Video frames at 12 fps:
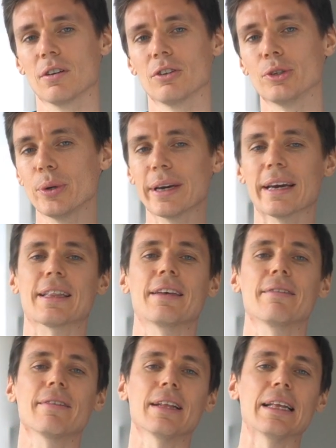Doing
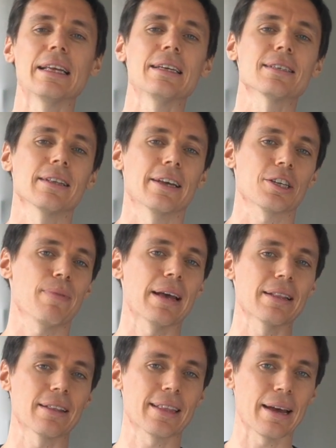activities like
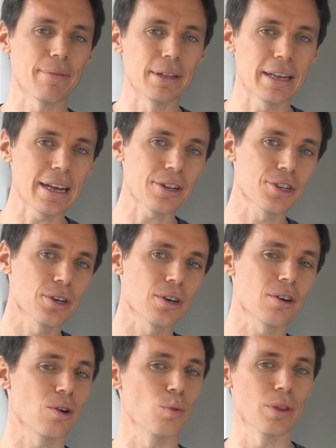spending time in
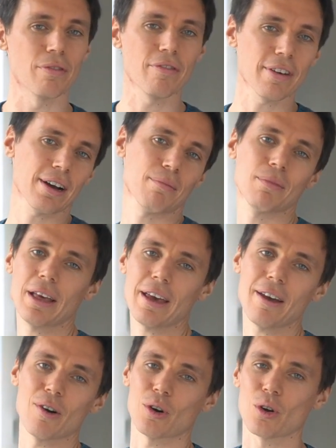nature or with
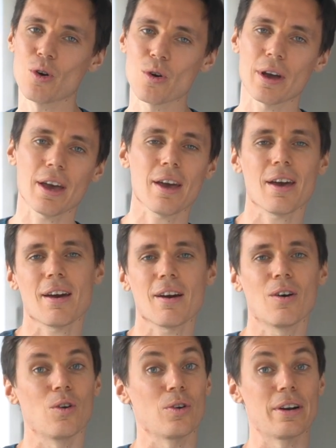family or
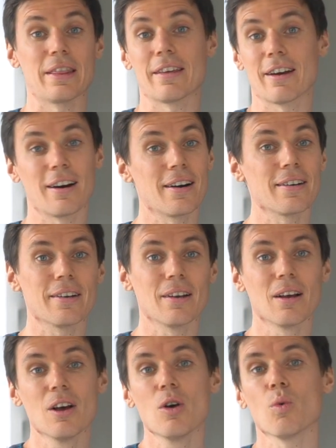cooking or in the
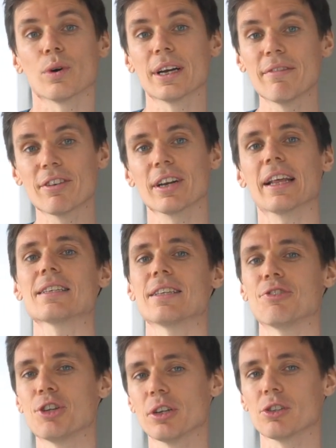garden, whatever it is
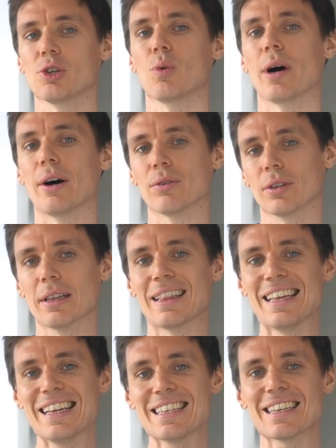that chills you out,
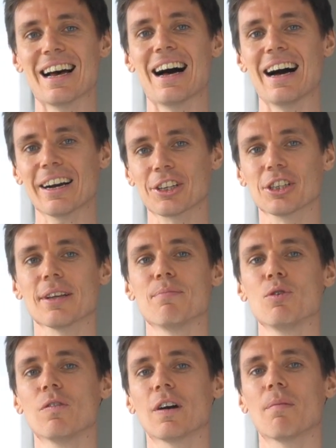these actually
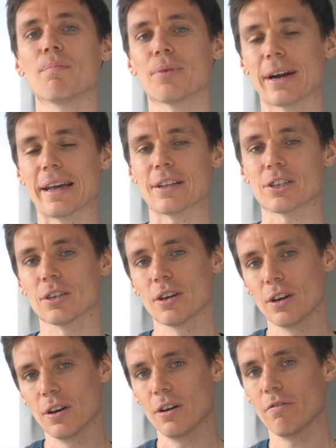move our brains
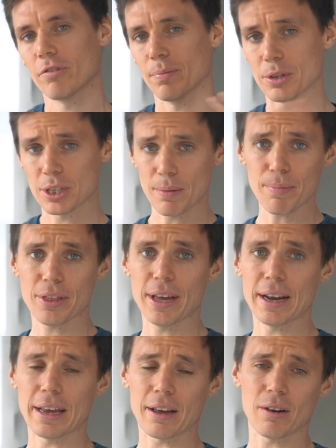from a
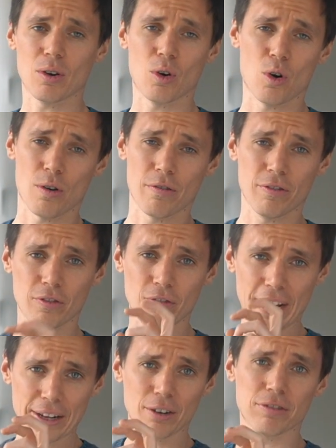sympathetic or
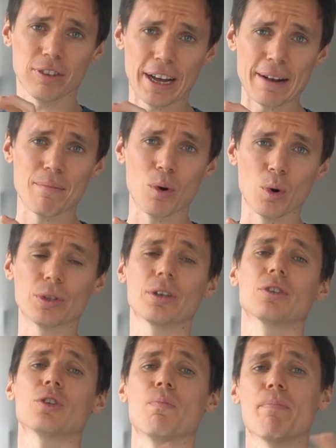fight or flight mode
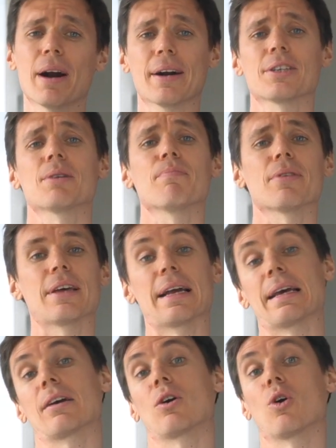to
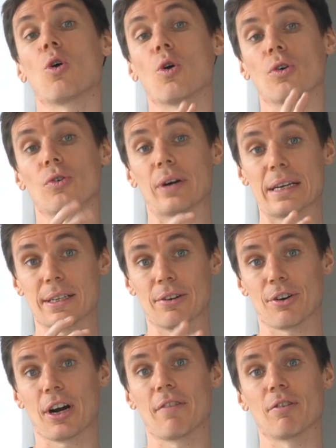parasympathetic or rest and
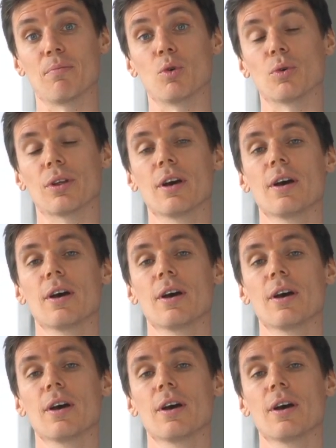recover mode.